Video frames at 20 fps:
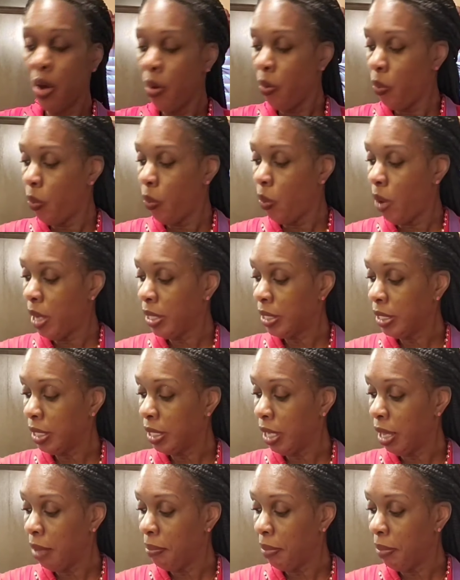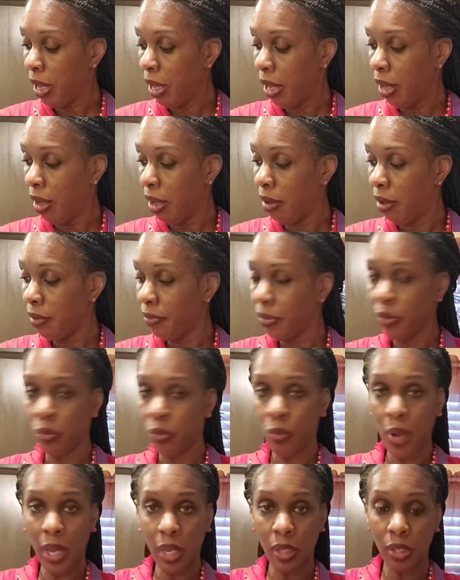1 cup of
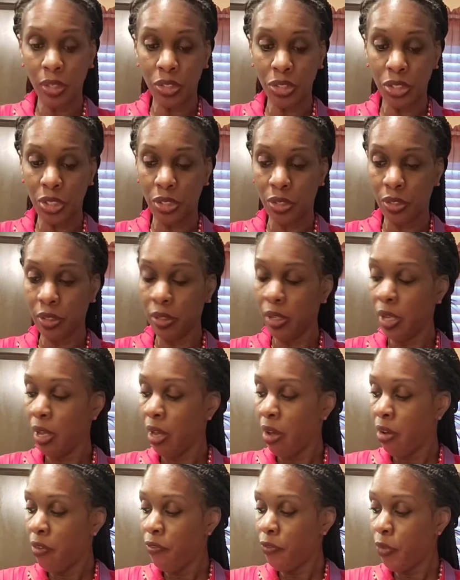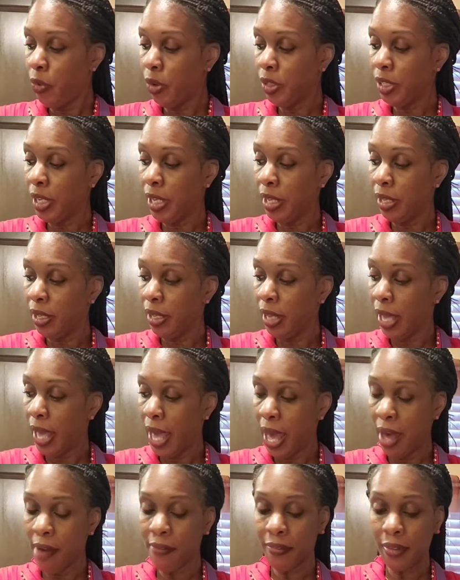regular sugar,
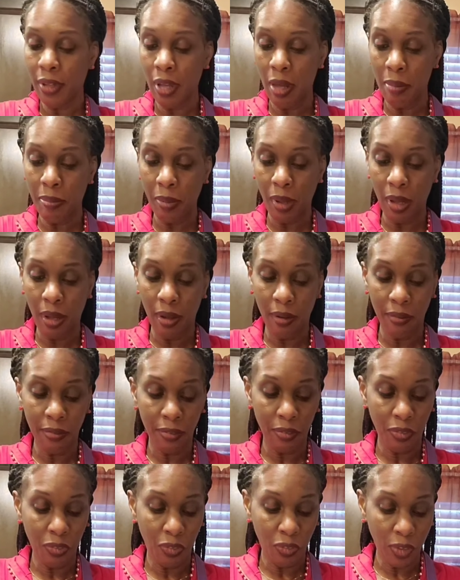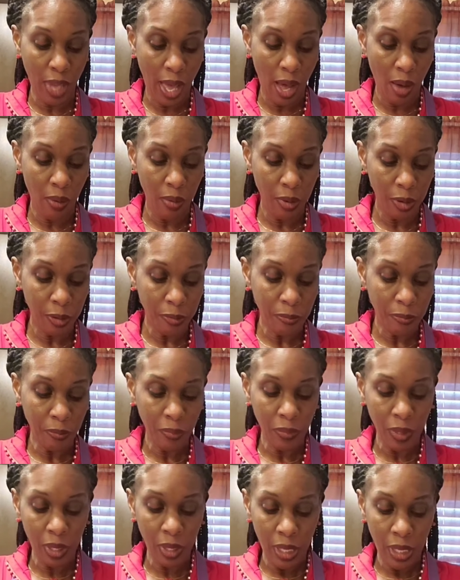4.5 cup of flour,
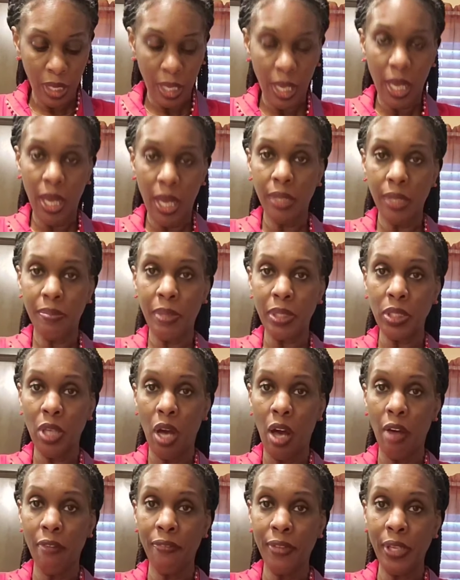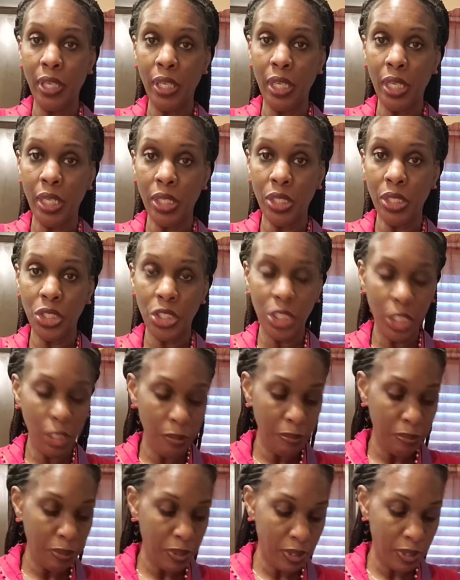my toffee
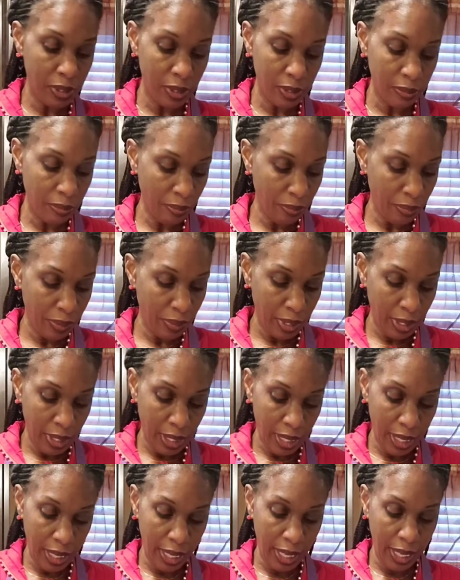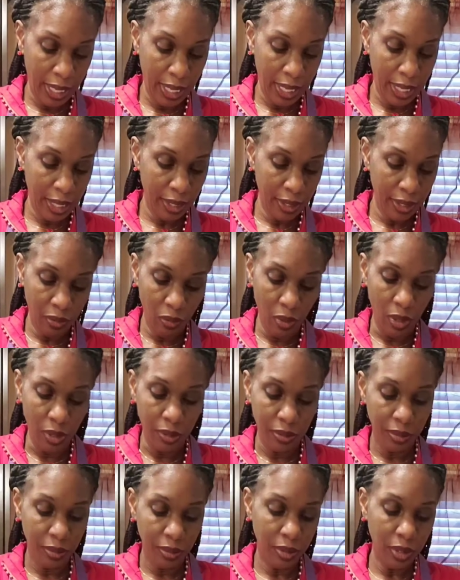chips, and
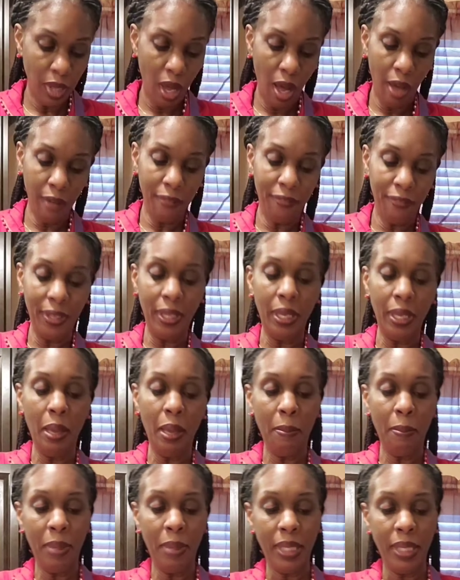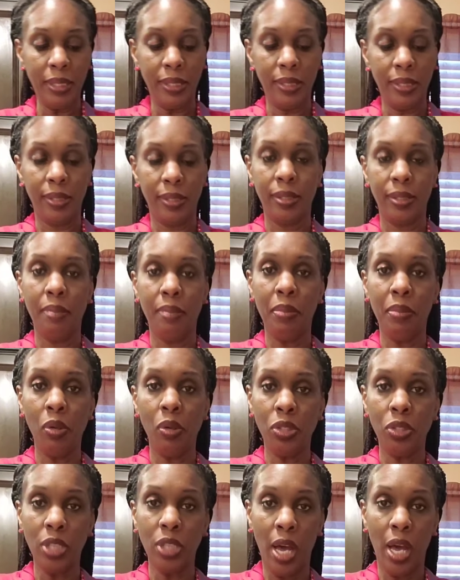well, toffee bits, the
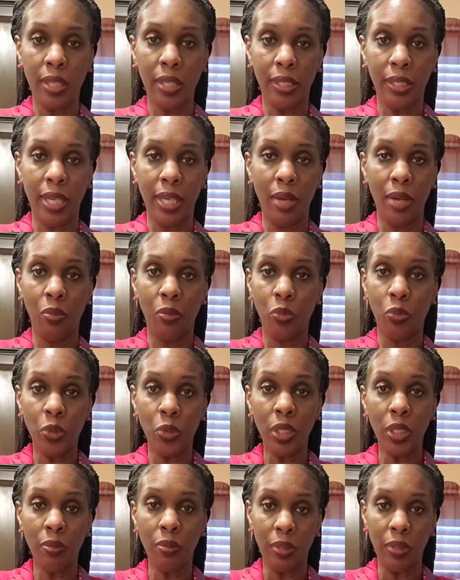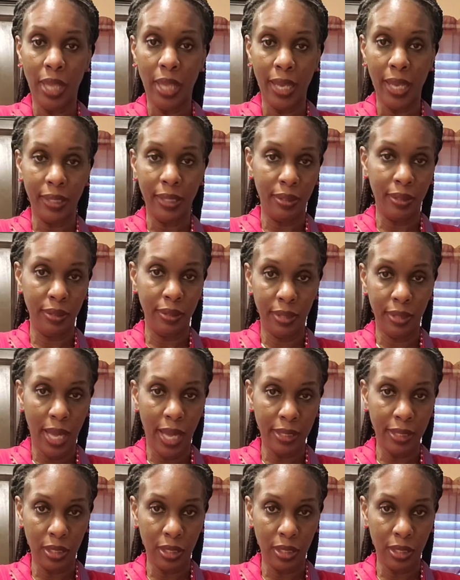milk chocolate. I really would like not the